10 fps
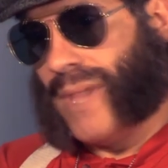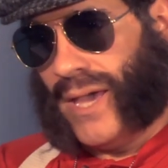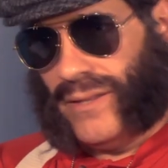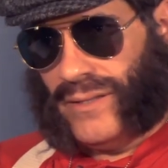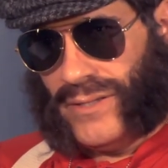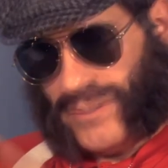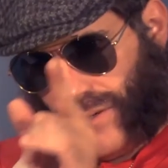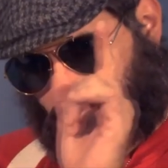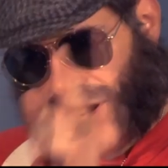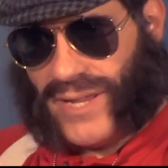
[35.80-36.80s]
man is a
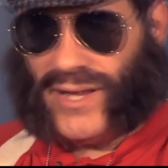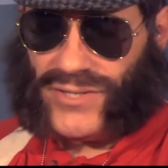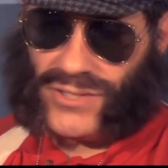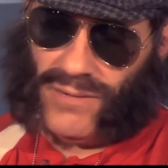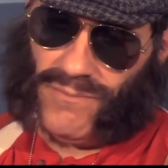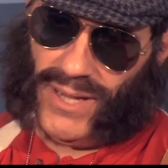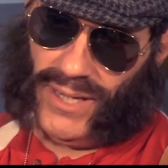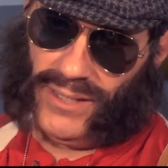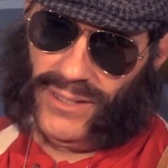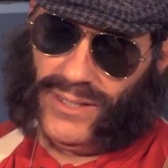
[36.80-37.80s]
grade-A scumbag.
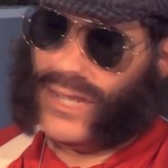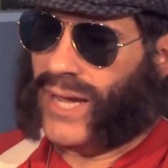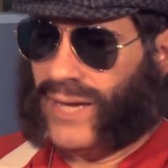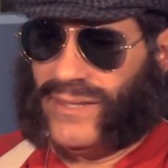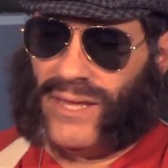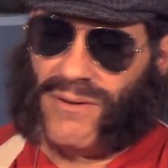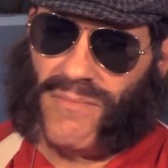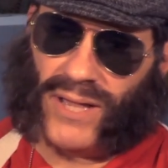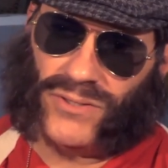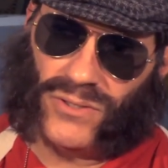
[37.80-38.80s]
And need I
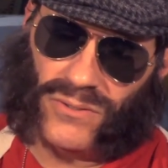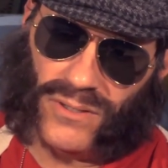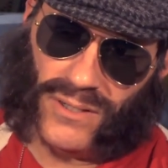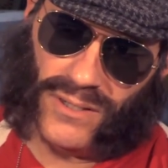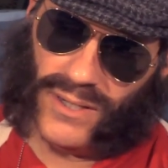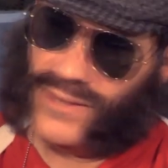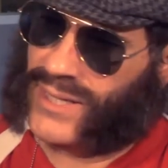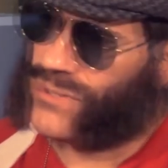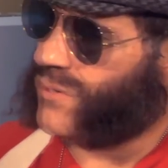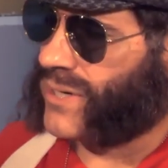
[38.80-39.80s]
remind you that
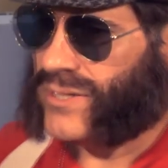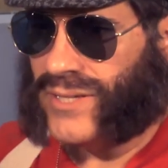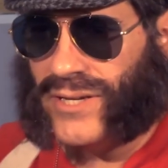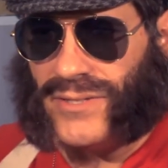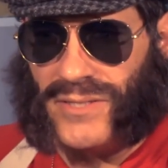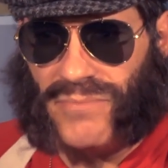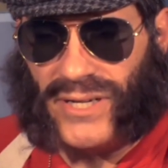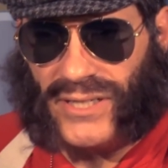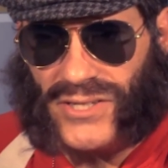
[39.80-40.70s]
his organization is breaking